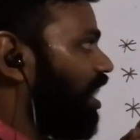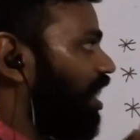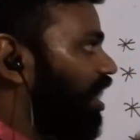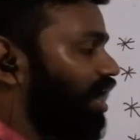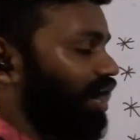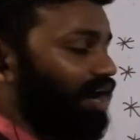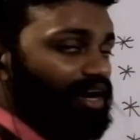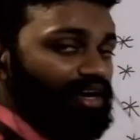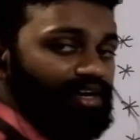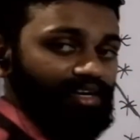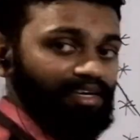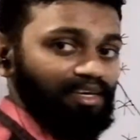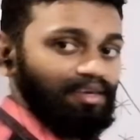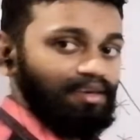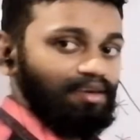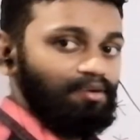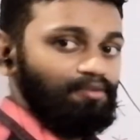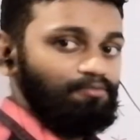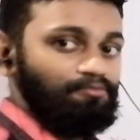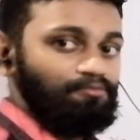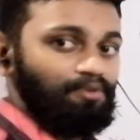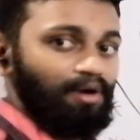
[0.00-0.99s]
I
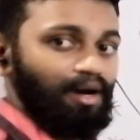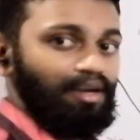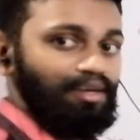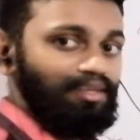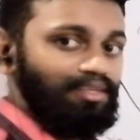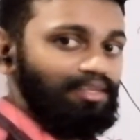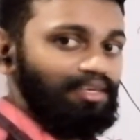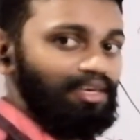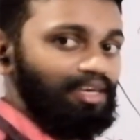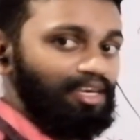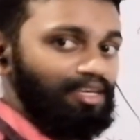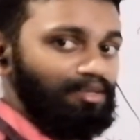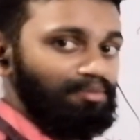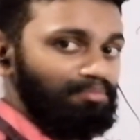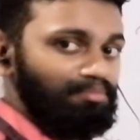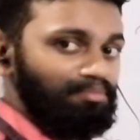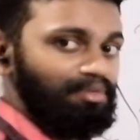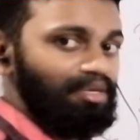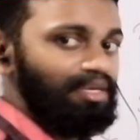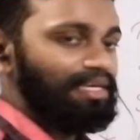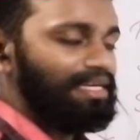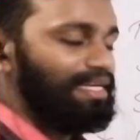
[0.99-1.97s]
find
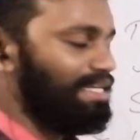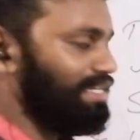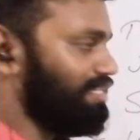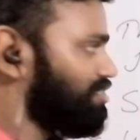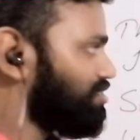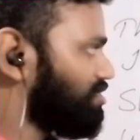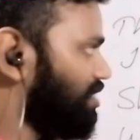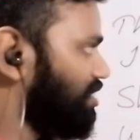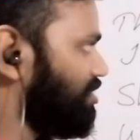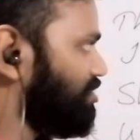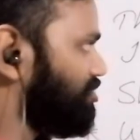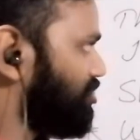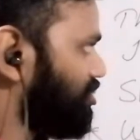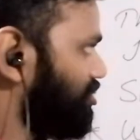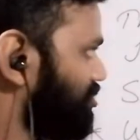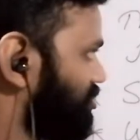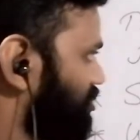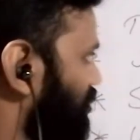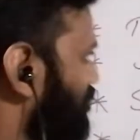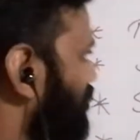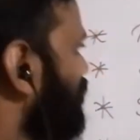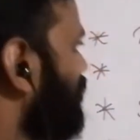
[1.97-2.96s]
him intelligent.